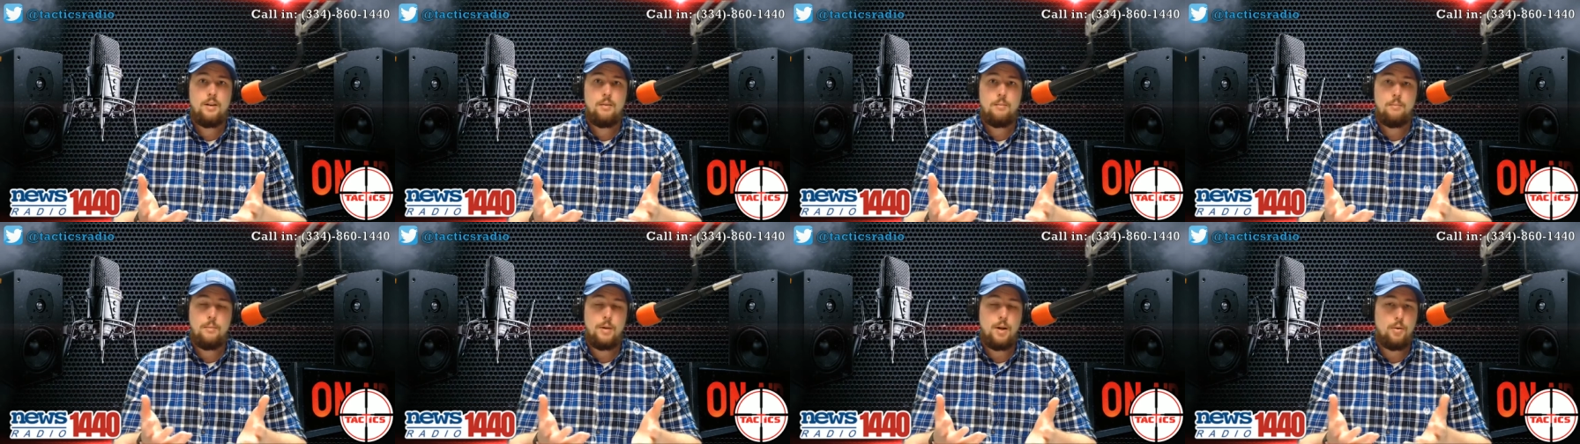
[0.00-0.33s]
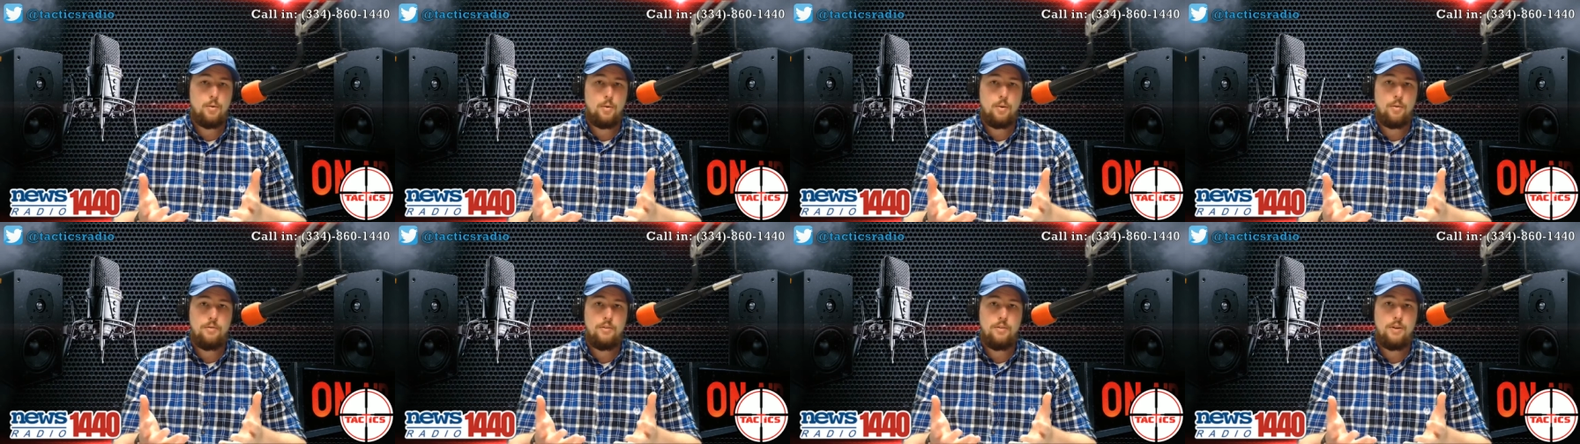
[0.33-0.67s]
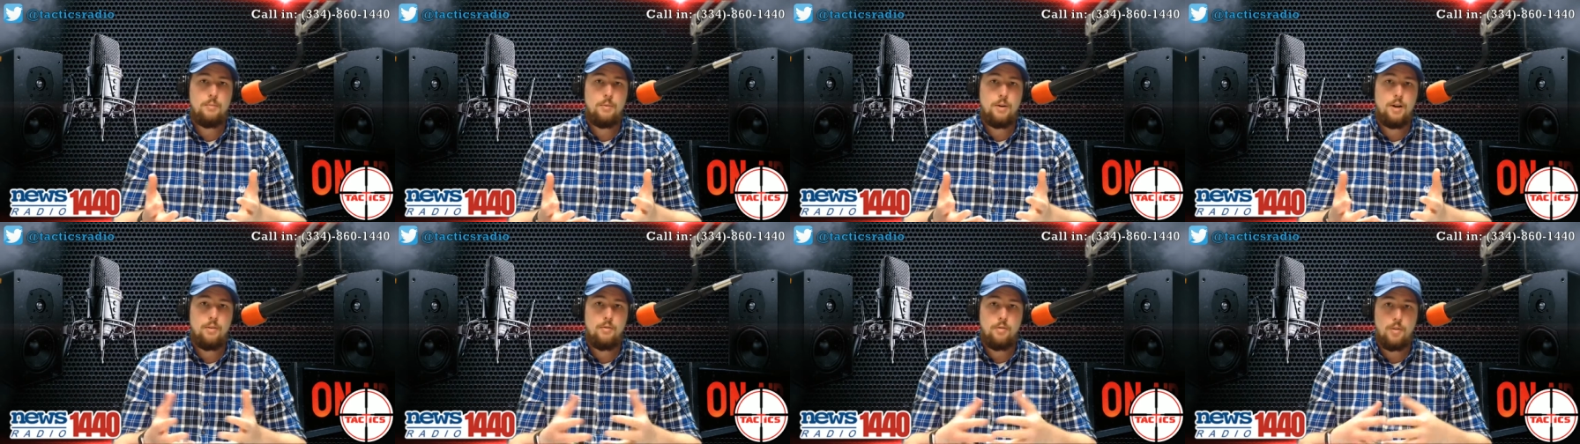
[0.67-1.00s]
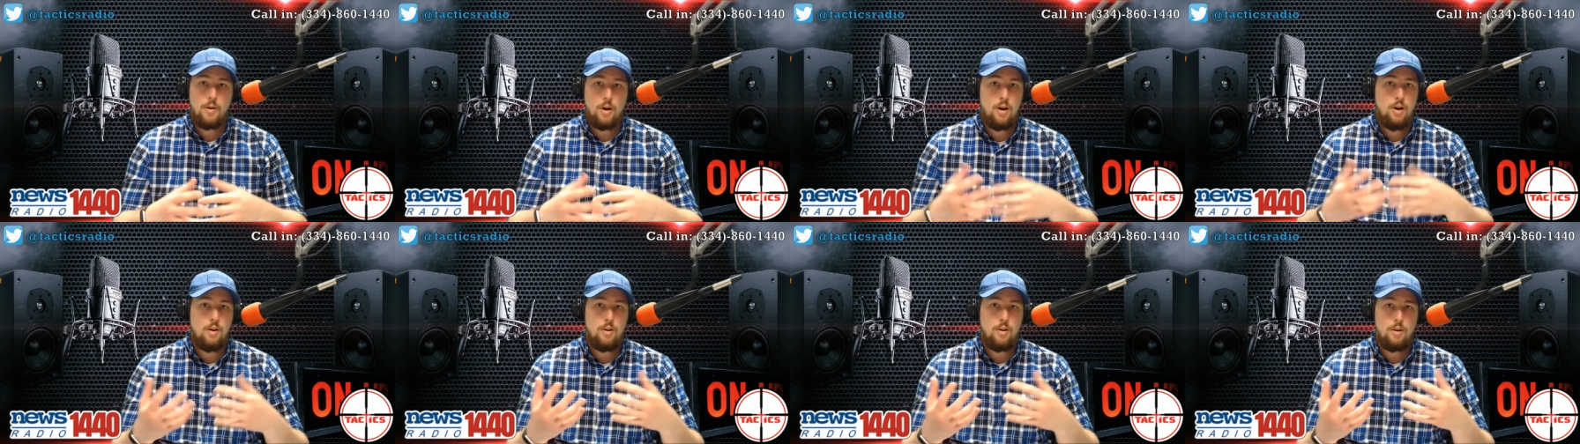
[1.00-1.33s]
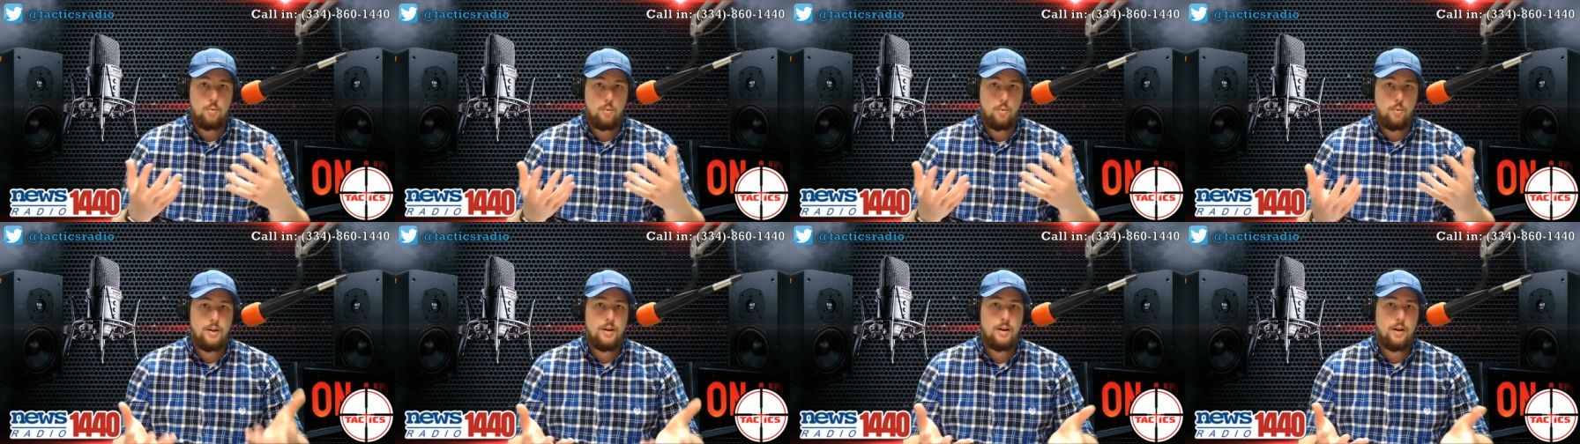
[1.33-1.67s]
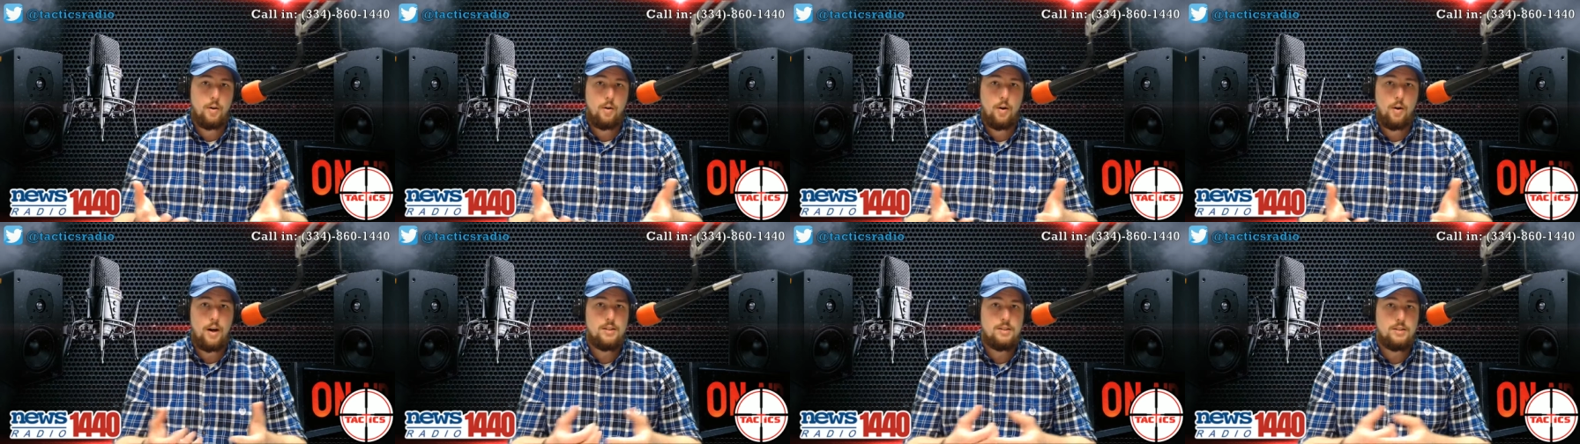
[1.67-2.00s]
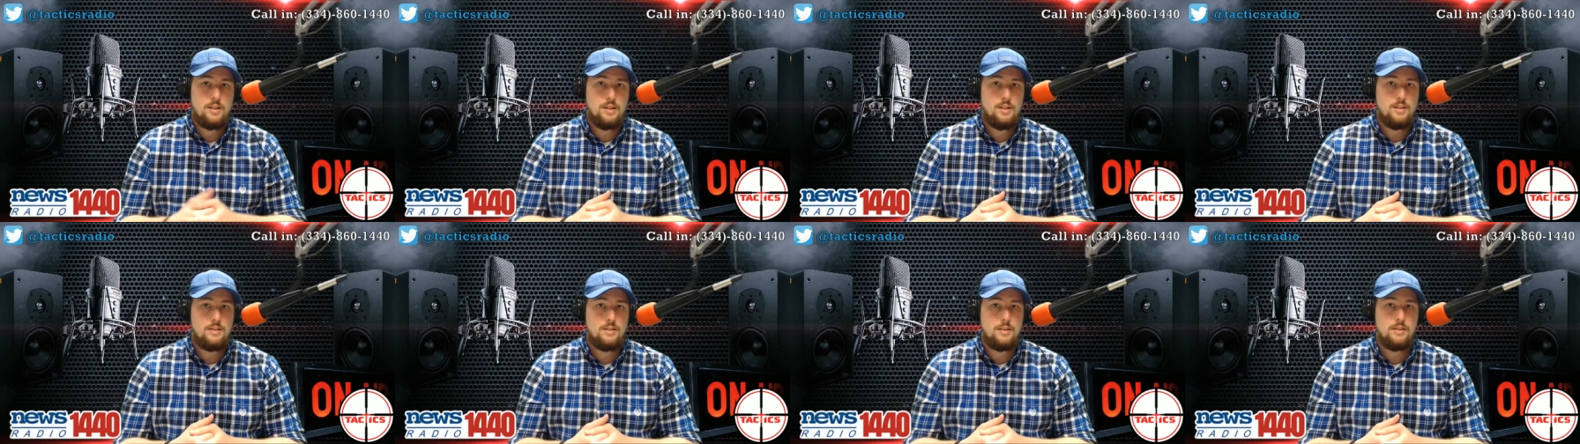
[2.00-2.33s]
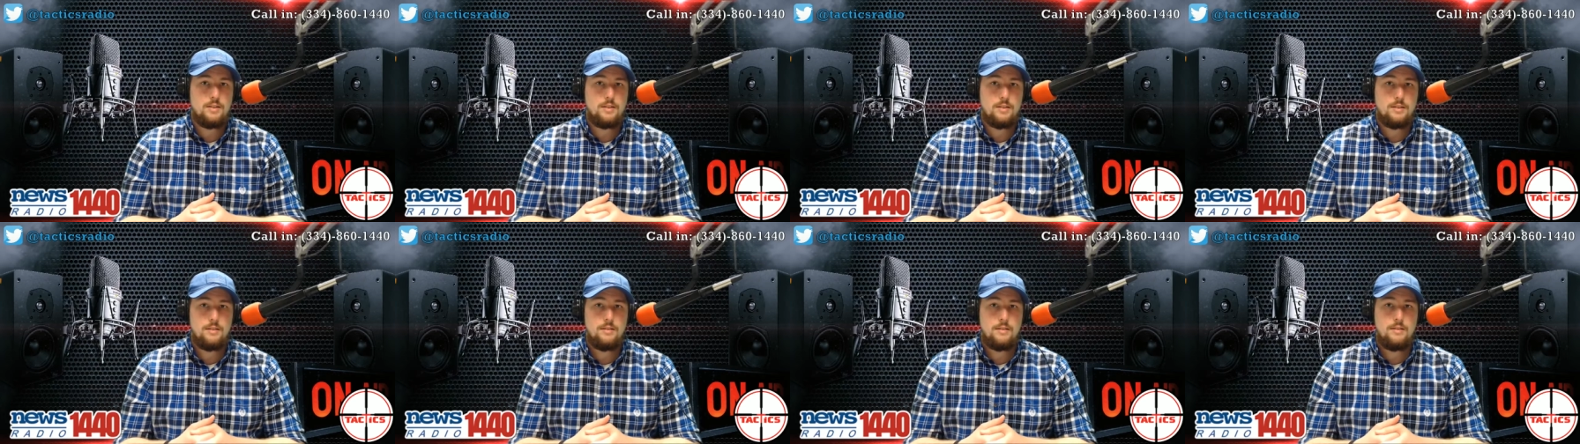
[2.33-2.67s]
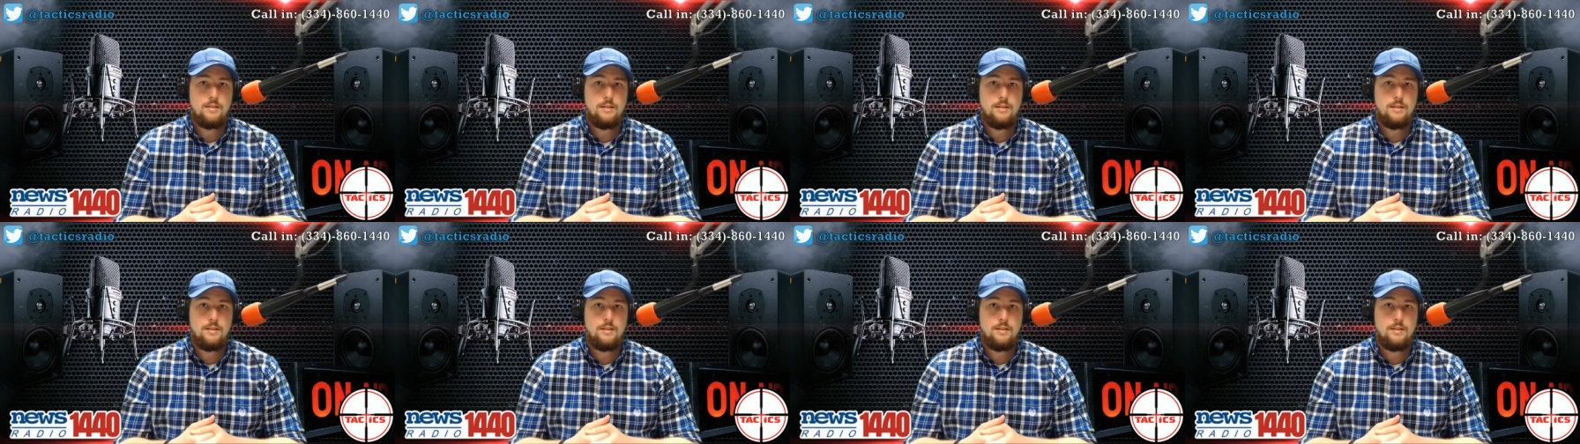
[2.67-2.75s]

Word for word: male nor female, for all are one in Christ Jesus.